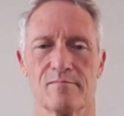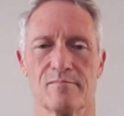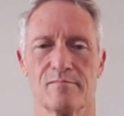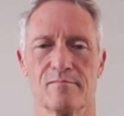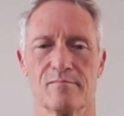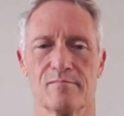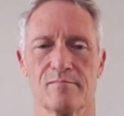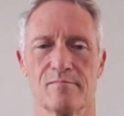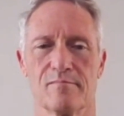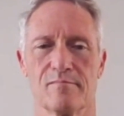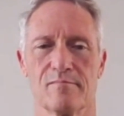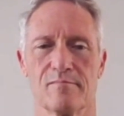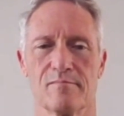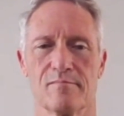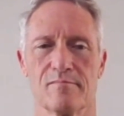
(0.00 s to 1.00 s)

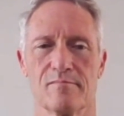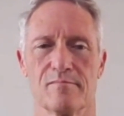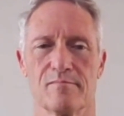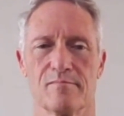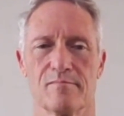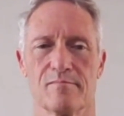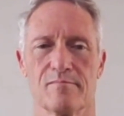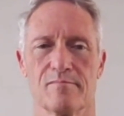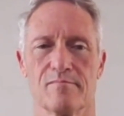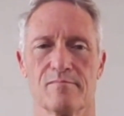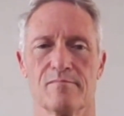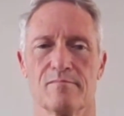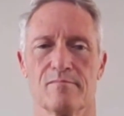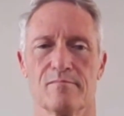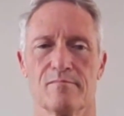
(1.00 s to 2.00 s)

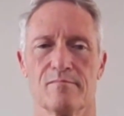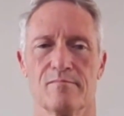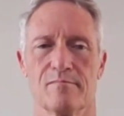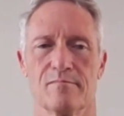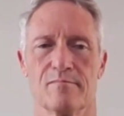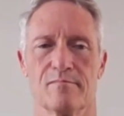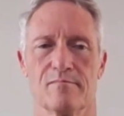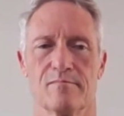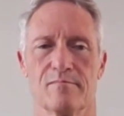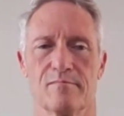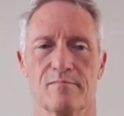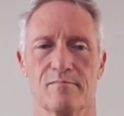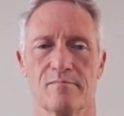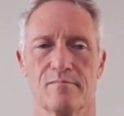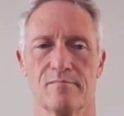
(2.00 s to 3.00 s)

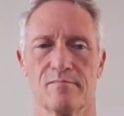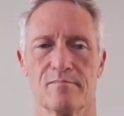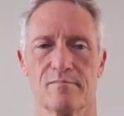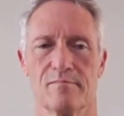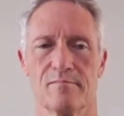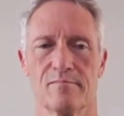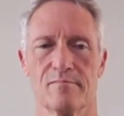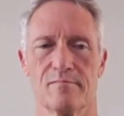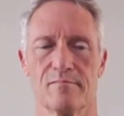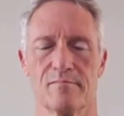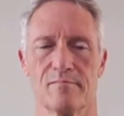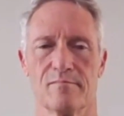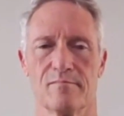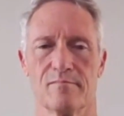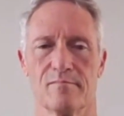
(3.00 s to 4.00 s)

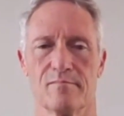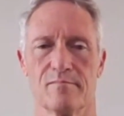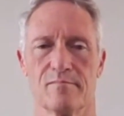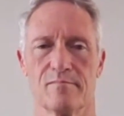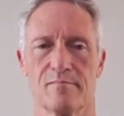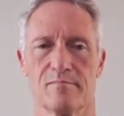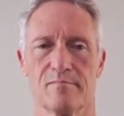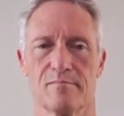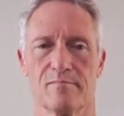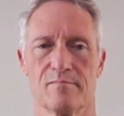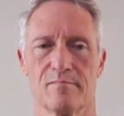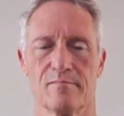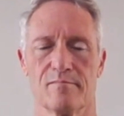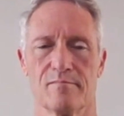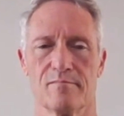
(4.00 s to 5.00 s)

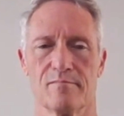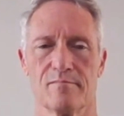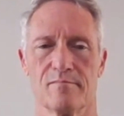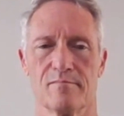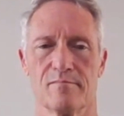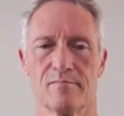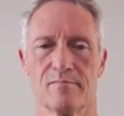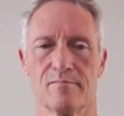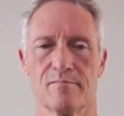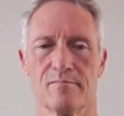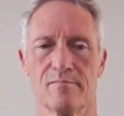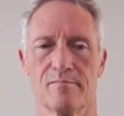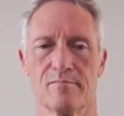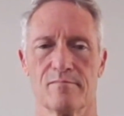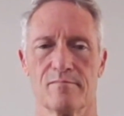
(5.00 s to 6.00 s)

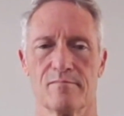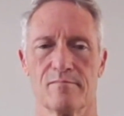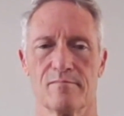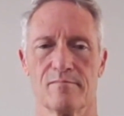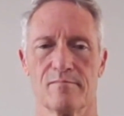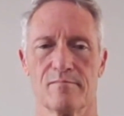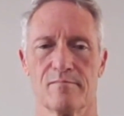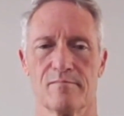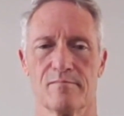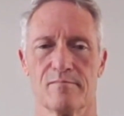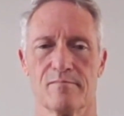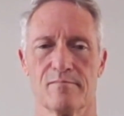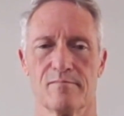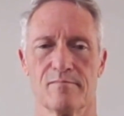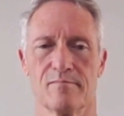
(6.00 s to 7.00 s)

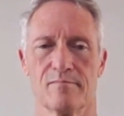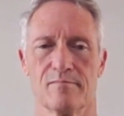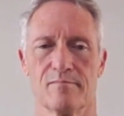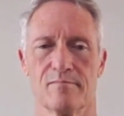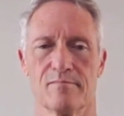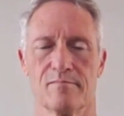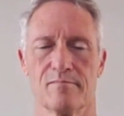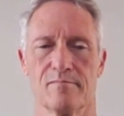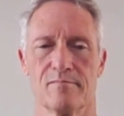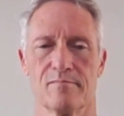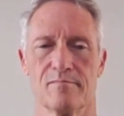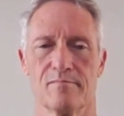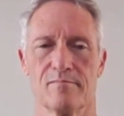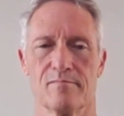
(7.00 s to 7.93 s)
This person isn't speaking.